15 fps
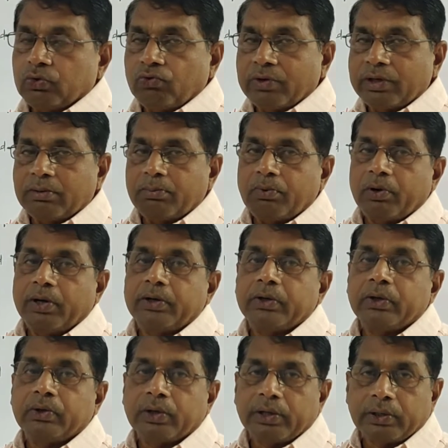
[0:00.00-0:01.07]
One point
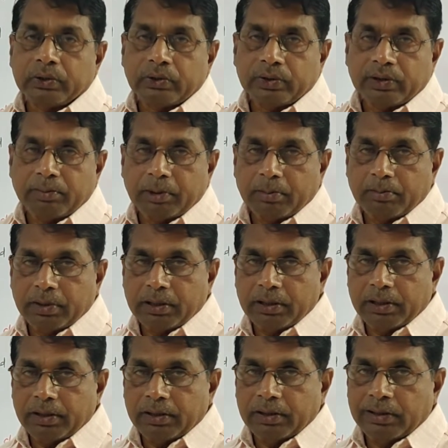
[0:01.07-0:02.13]
you have to
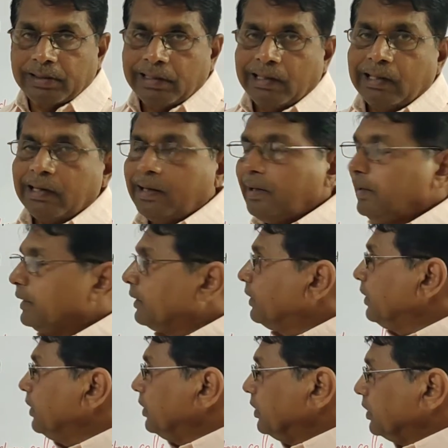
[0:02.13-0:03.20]
remember:
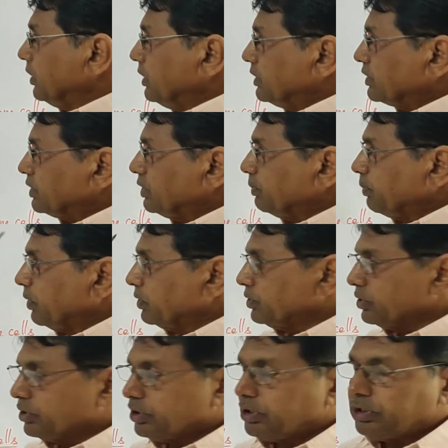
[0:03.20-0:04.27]
lignin is
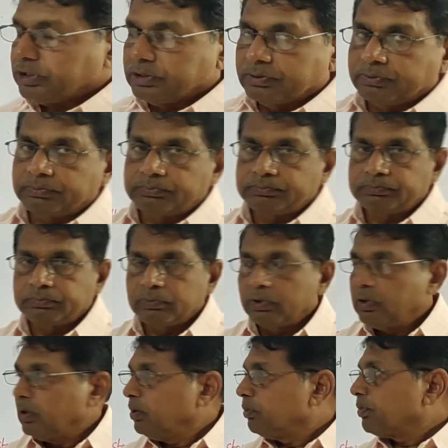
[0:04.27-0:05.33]
deposited,
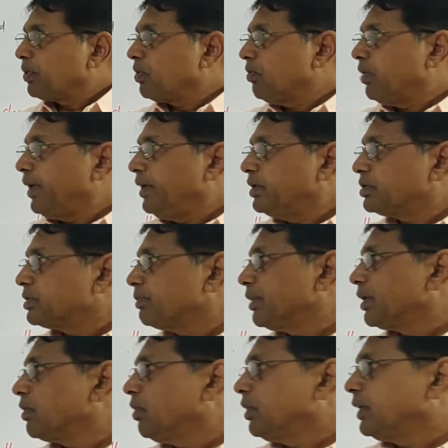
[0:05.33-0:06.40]
provides
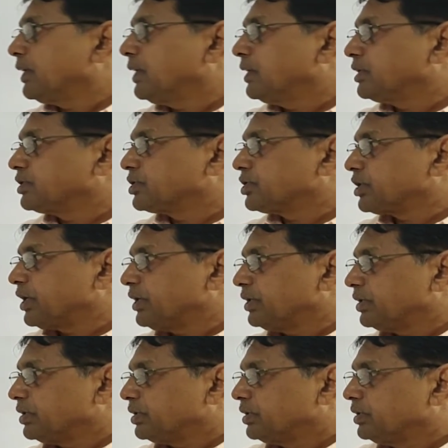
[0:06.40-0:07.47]
mechanical
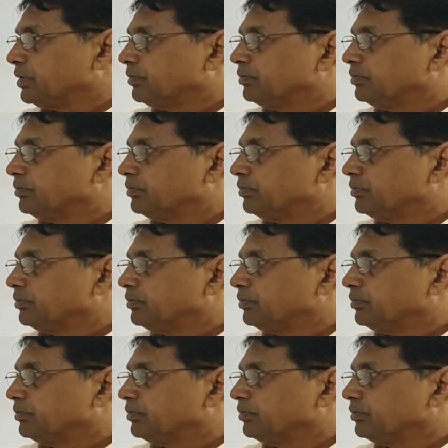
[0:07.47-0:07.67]
strength,